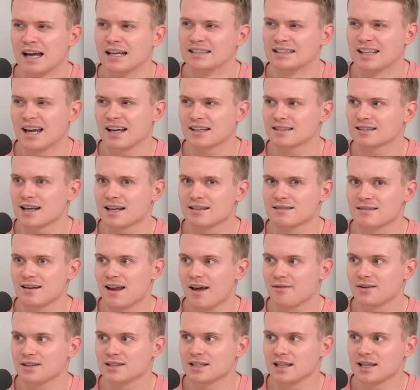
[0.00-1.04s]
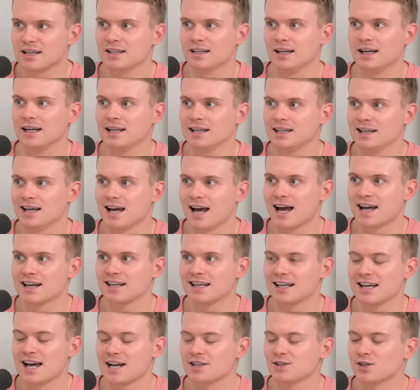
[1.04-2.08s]
Yeah, because I'd never seen it, Thing and
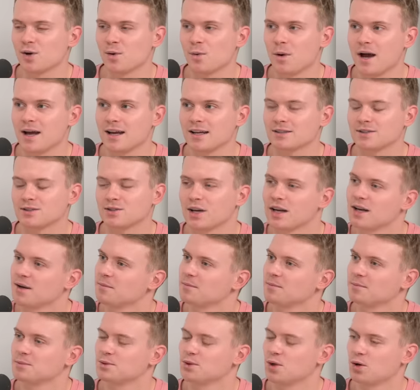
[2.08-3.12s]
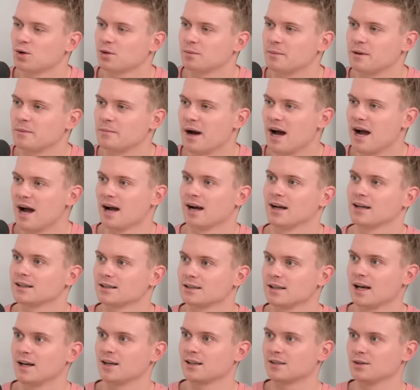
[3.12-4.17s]
it, I don't know why it it took me back.
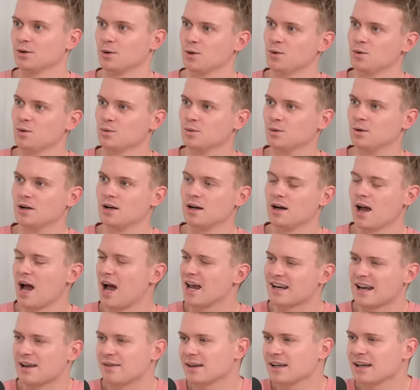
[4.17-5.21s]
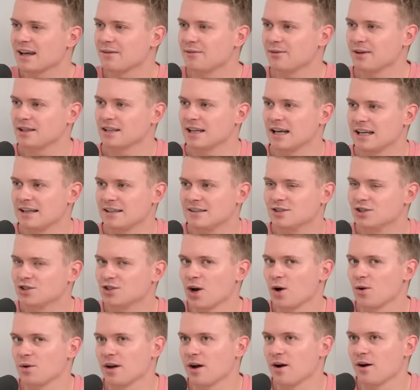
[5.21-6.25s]
Like, oh, and I think if it, he'd
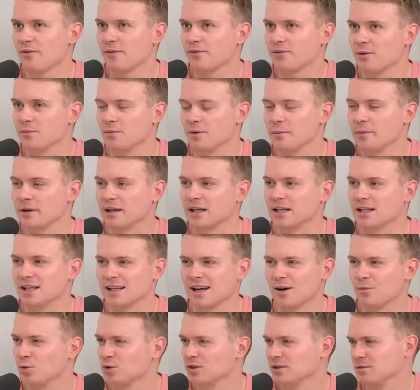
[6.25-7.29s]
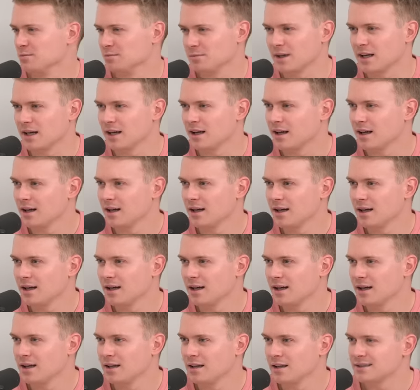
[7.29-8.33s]
shown it off from the beginning, I wouldn't be
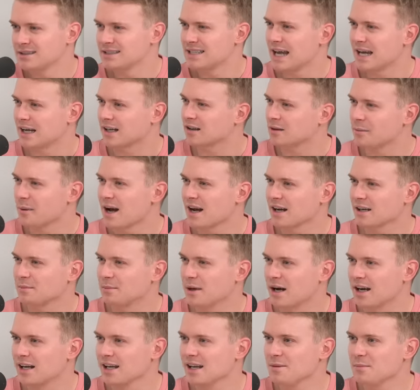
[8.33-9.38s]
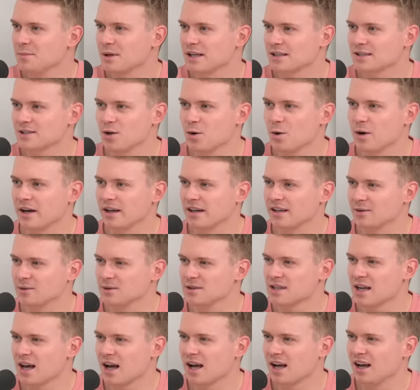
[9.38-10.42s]
taken aback by it. But I saw it, and I
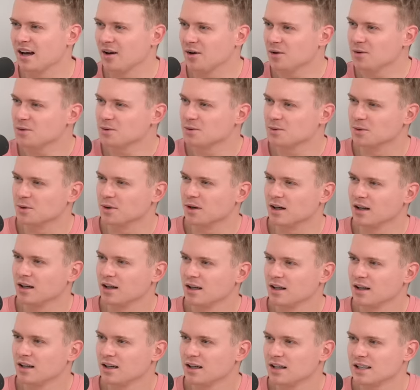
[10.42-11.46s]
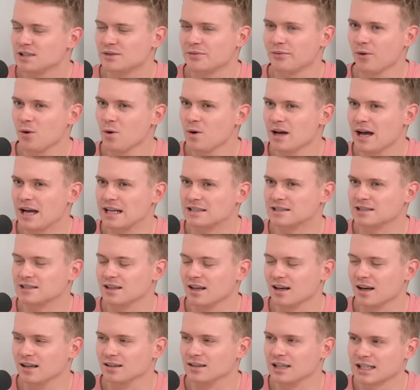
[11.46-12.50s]
was like, oh, his forehead's
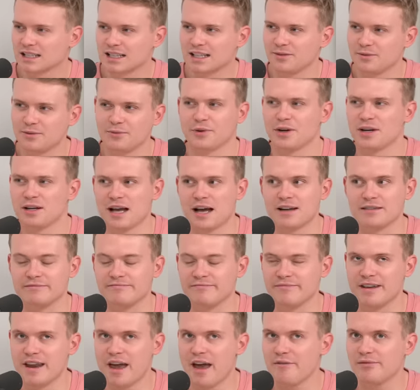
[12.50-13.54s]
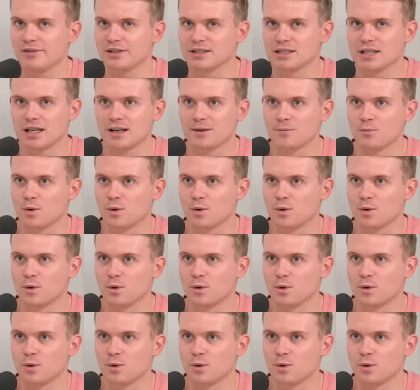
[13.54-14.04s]
there. Like it, pre- I'd never seen like him